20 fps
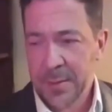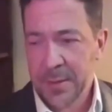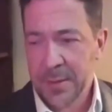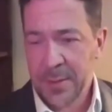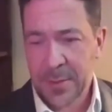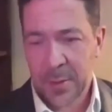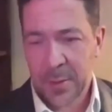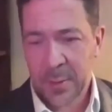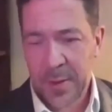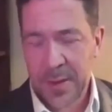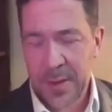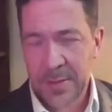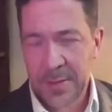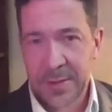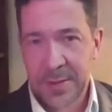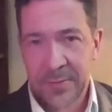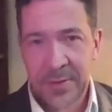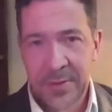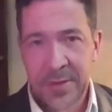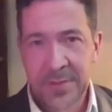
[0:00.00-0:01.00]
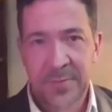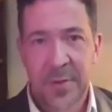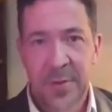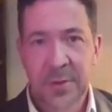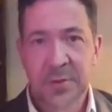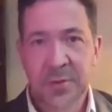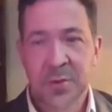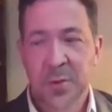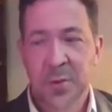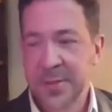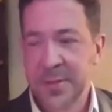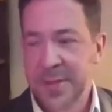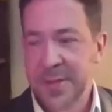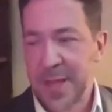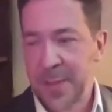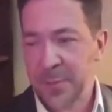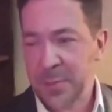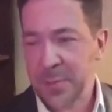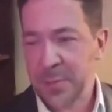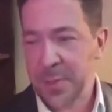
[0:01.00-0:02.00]
Democrats have a dysfunctional
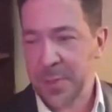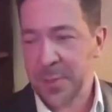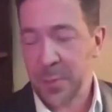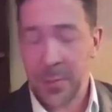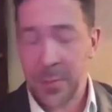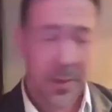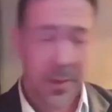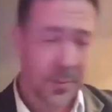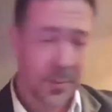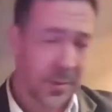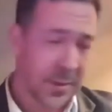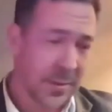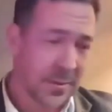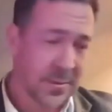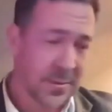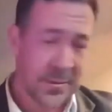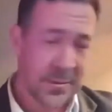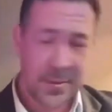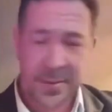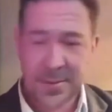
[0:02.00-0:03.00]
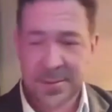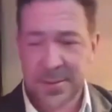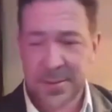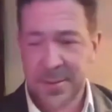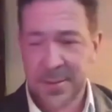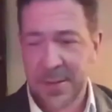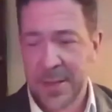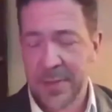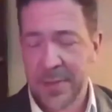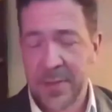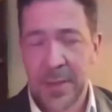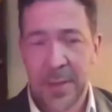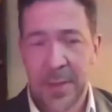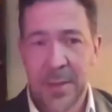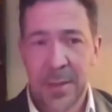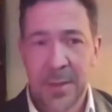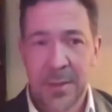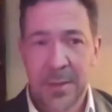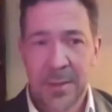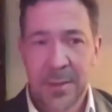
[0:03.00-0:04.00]
establishment. Republicans in DC have a
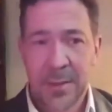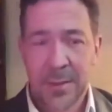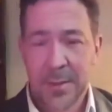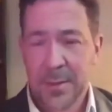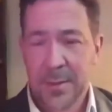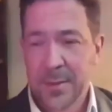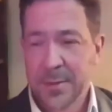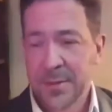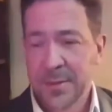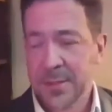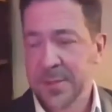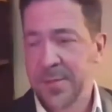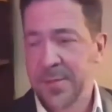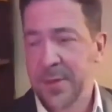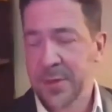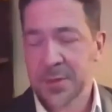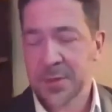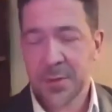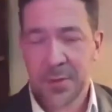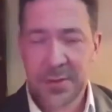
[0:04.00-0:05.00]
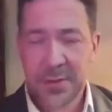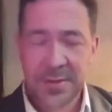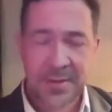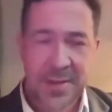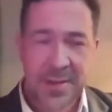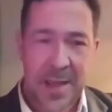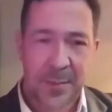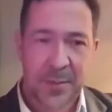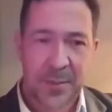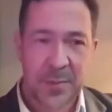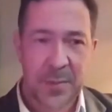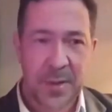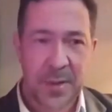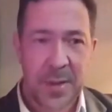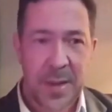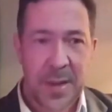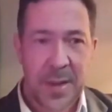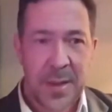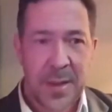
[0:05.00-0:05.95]
dysfunctional establishment.